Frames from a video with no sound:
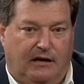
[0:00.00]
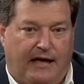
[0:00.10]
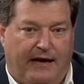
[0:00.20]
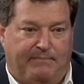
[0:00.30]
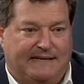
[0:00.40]

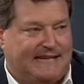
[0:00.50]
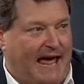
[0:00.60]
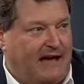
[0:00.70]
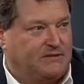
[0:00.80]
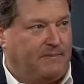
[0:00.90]
have been
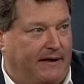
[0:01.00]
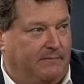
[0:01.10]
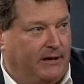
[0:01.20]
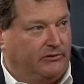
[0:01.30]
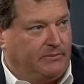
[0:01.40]
tasked the
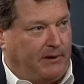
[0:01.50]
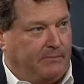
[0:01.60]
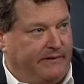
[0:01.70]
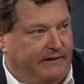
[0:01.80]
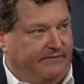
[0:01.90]
Maryland
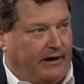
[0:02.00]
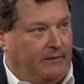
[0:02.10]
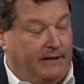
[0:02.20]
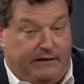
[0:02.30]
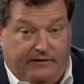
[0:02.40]
Department of the Environment